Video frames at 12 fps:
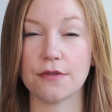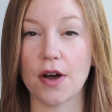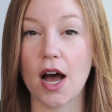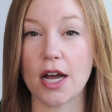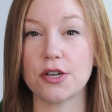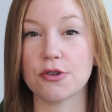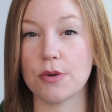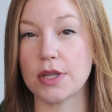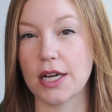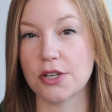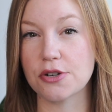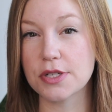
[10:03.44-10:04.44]
of
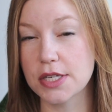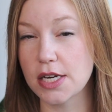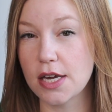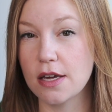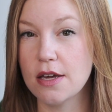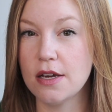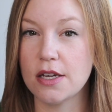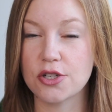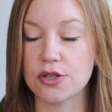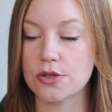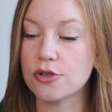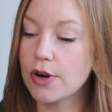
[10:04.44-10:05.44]
hydroelectricity.
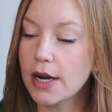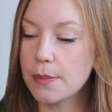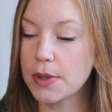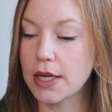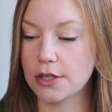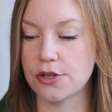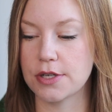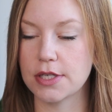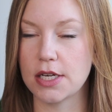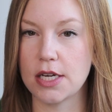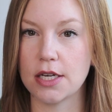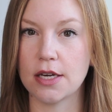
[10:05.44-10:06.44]
It's just straight up
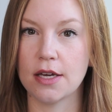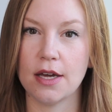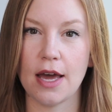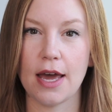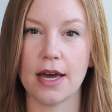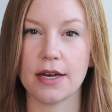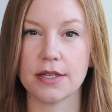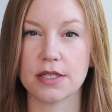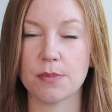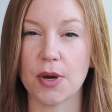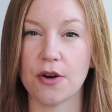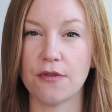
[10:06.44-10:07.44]
electricity, and
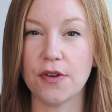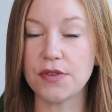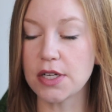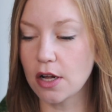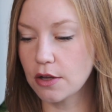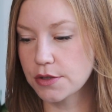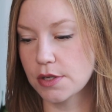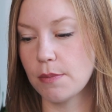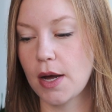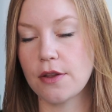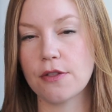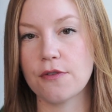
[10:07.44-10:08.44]
it's about $50 a
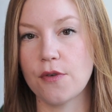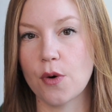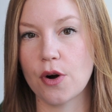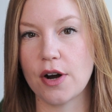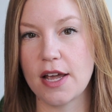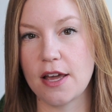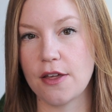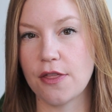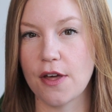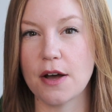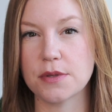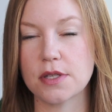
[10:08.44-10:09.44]
month for
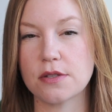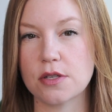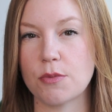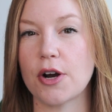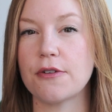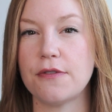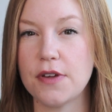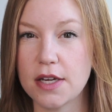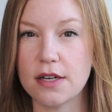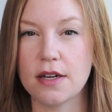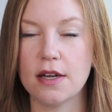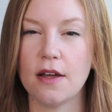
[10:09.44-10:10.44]
1,000 square
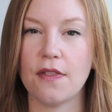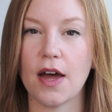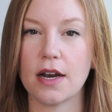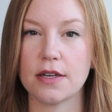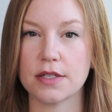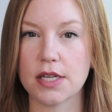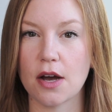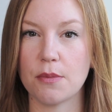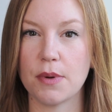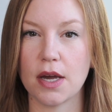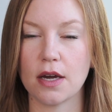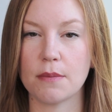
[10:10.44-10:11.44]
feet. That is how
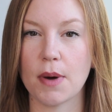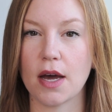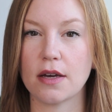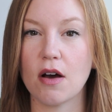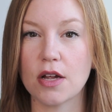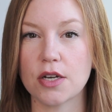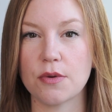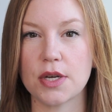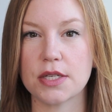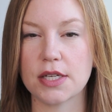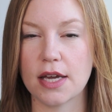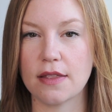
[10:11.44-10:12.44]
big my condo
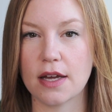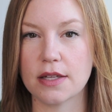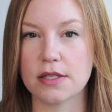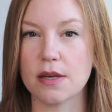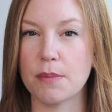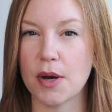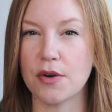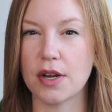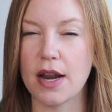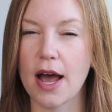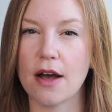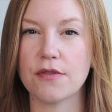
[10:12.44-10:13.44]
is, and that's about
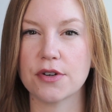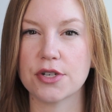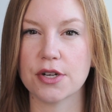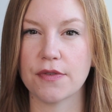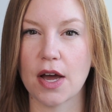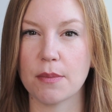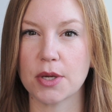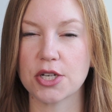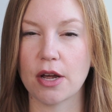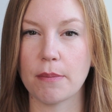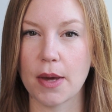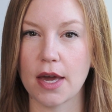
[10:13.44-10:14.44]
an average of how
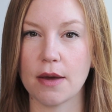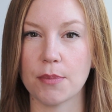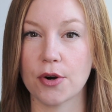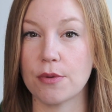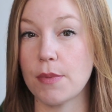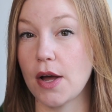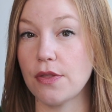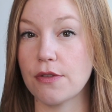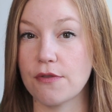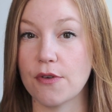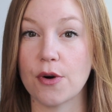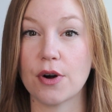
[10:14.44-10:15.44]
much I pay per month
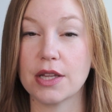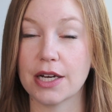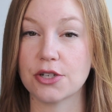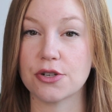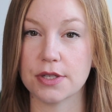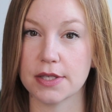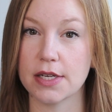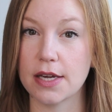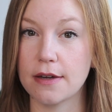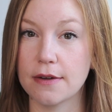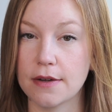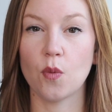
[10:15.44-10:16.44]
for
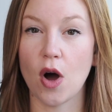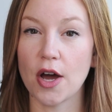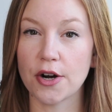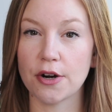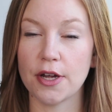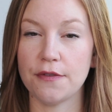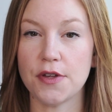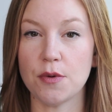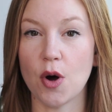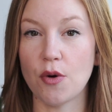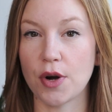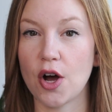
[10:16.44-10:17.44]
electricity. For water, if
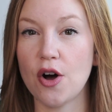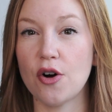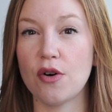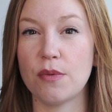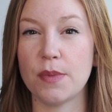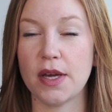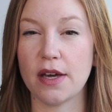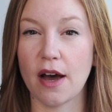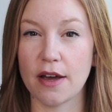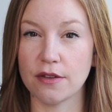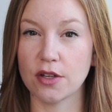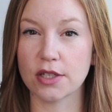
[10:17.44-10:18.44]
you own a home,
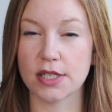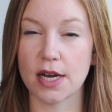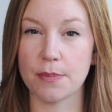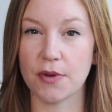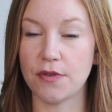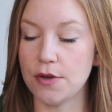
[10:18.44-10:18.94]
I looked up a